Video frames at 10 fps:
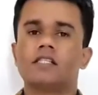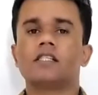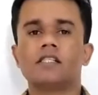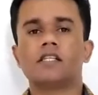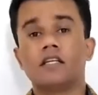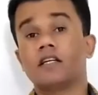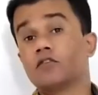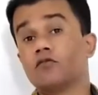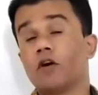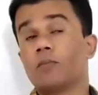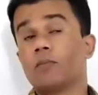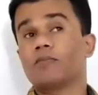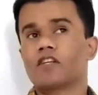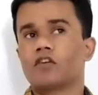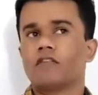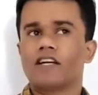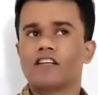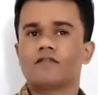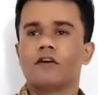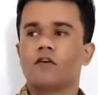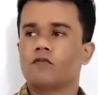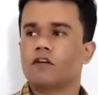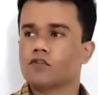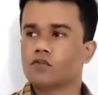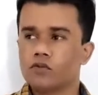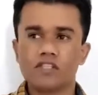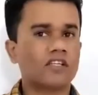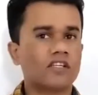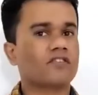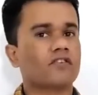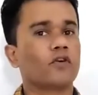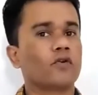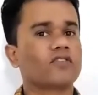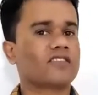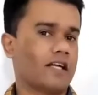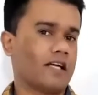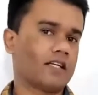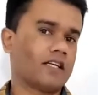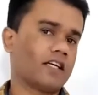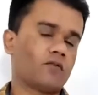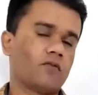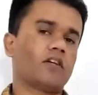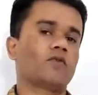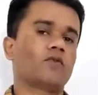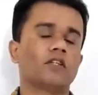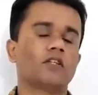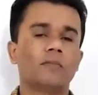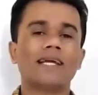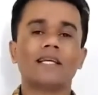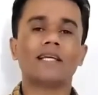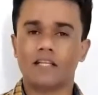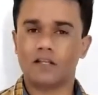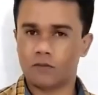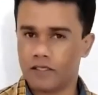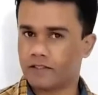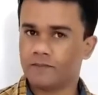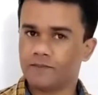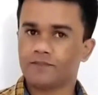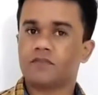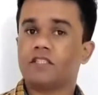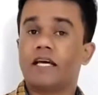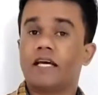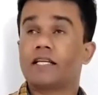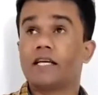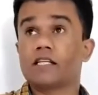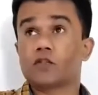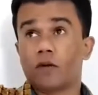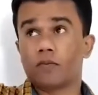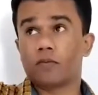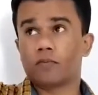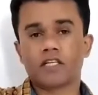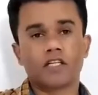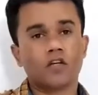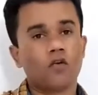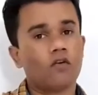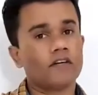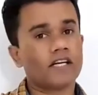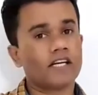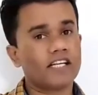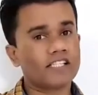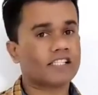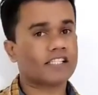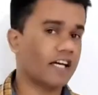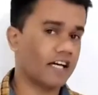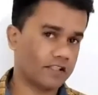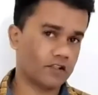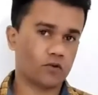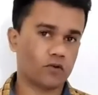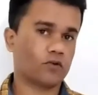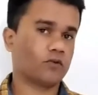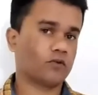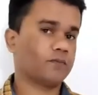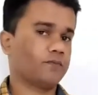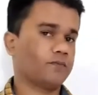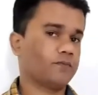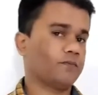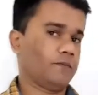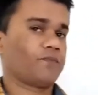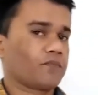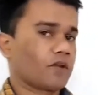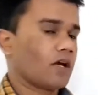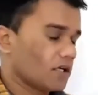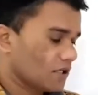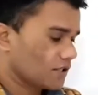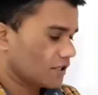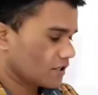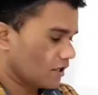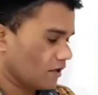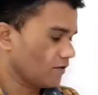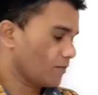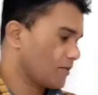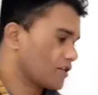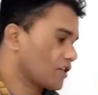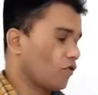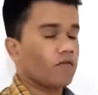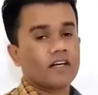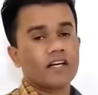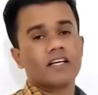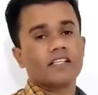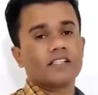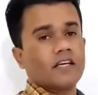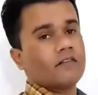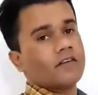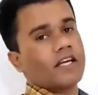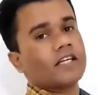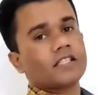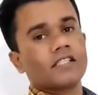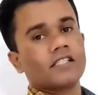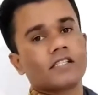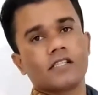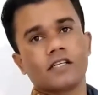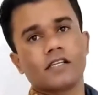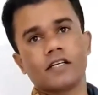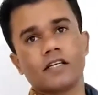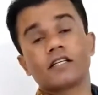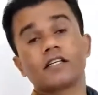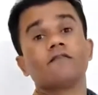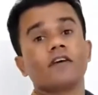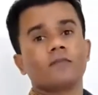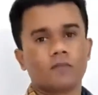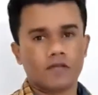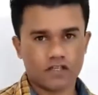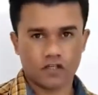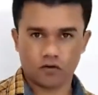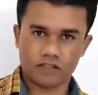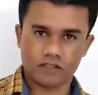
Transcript: Relative vapor pressure lowering is found once you introduce another liquid to the main liquid. In that case, vapor pressure lowering is there, I told you. Right? Since vapor pressure lowering is there, we can consider relative vapor pressure lowering.